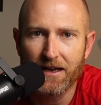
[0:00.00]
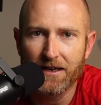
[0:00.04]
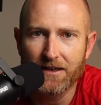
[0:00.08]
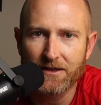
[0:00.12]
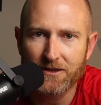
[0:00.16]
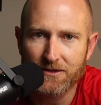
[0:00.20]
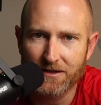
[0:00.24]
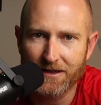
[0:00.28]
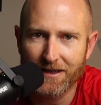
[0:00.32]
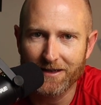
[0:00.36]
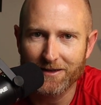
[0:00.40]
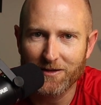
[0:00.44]

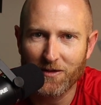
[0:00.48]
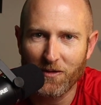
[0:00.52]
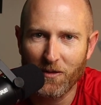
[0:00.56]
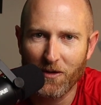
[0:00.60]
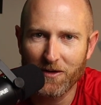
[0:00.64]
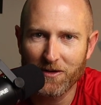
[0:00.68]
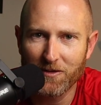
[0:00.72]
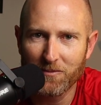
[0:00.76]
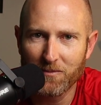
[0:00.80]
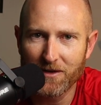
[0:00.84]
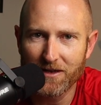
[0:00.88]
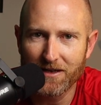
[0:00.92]
So that's
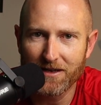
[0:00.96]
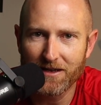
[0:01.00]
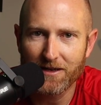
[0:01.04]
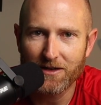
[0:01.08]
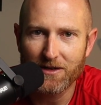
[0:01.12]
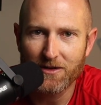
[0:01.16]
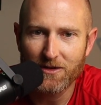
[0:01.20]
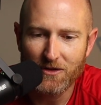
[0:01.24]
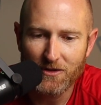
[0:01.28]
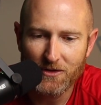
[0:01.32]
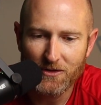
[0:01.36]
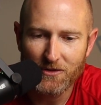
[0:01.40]
going to be
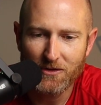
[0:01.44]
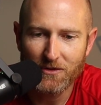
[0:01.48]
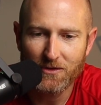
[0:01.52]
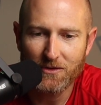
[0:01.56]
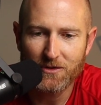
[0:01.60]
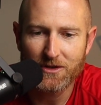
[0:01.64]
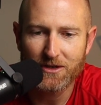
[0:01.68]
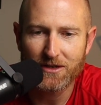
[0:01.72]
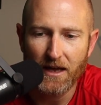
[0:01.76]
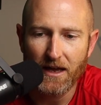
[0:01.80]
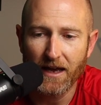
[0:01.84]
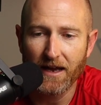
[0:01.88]

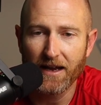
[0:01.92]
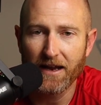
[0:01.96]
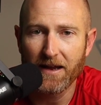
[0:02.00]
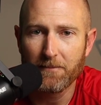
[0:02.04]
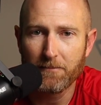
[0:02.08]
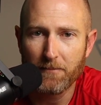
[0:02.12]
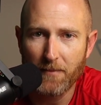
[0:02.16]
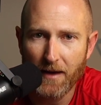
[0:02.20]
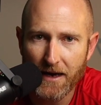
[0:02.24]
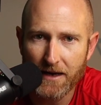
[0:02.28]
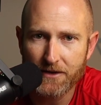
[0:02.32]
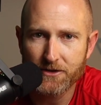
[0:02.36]
huge and a
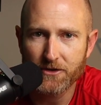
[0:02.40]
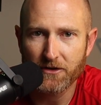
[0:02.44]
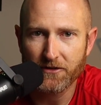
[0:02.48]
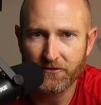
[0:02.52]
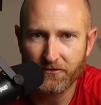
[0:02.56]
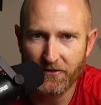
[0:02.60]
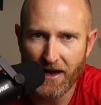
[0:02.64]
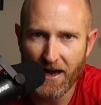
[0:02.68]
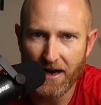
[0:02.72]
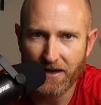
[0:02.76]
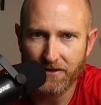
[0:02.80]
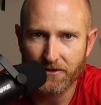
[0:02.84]
major
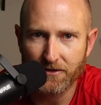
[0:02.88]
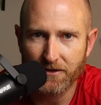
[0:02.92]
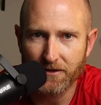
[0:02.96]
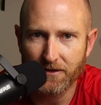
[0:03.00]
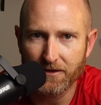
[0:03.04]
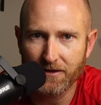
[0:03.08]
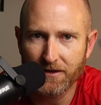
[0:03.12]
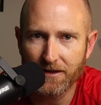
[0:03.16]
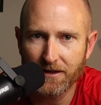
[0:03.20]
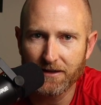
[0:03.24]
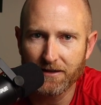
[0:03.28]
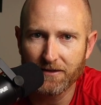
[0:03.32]

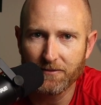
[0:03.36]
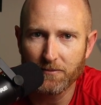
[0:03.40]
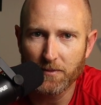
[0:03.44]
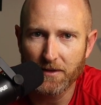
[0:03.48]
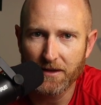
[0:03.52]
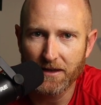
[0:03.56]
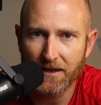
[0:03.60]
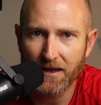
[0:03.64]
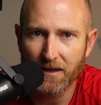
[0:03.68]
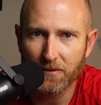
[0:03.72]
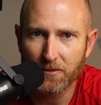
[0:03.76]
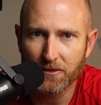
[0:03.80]
factor in
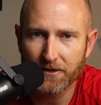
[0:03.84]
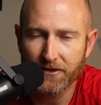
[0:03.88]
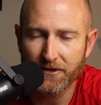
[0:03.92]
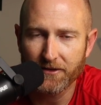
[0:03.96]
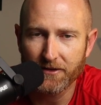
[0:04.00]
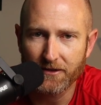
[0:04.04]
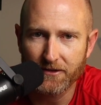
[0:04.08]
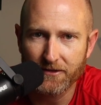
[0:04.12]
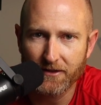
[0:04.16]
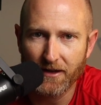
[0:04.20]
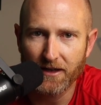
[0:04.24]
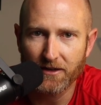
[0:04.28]
being able to
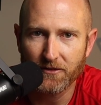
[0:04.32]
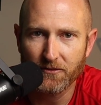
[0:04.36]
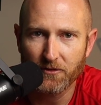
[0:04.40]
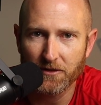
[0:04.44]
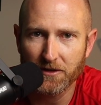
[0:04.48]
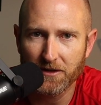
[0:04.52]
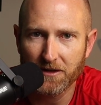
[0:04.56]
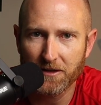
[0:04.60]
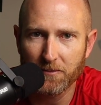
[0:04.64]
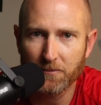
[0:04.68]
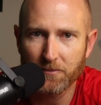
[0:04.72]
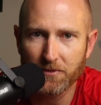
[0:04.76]

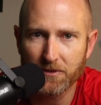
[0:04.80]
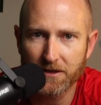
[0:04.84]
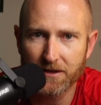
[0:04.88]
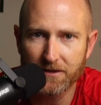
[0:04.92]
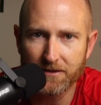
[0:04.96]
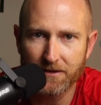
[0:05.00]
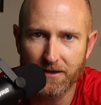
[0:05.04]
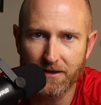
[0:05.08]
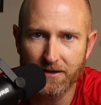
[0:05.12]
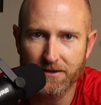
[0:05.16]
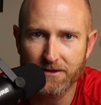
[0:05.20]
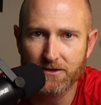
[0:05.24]
successfully
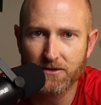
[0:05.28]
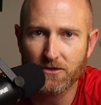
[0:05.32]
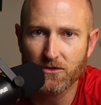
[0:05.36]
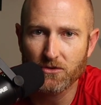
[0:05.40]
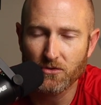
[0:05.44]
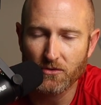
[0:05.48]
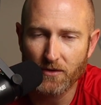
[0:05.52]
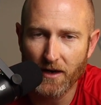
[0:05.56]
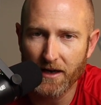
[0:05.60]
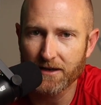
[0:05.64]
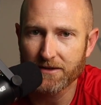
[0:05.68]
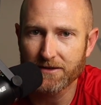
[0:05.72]
complete this
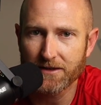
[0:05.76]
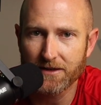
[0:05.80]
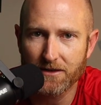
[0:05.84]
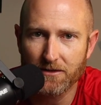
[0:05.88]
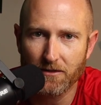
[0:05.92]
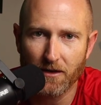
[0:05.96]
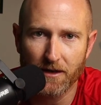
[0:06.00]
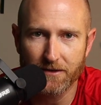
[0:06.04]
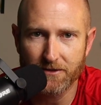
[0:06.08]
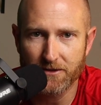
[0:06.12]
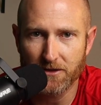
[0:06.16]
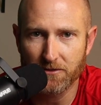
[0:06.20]
crazy,
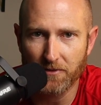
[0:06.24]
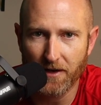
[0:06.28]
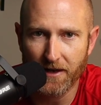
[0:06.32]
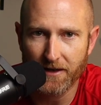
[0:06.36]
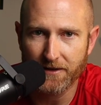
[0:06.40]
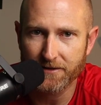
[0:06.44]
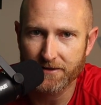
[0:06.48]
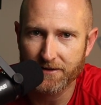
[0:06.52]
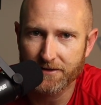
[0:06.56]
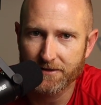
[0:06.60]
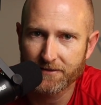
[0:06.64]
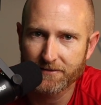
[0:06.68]
crazy
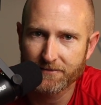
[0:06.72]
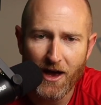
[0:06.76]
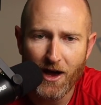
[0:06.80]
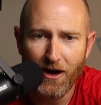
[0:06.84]
race.